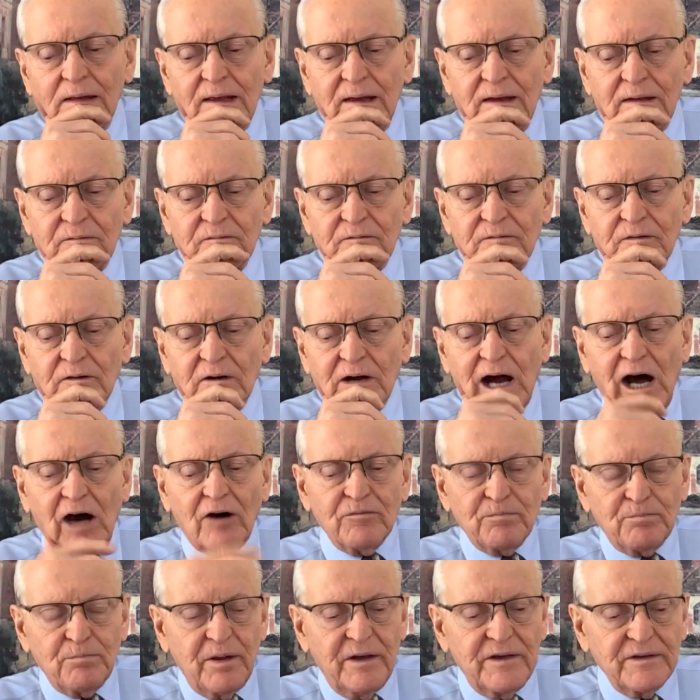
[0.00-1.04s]
and for
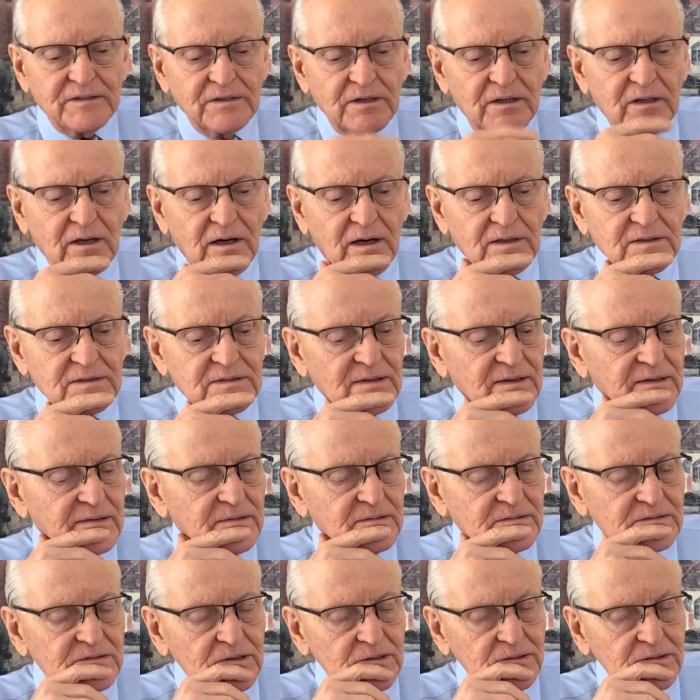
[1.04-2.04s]
outpatient counseling.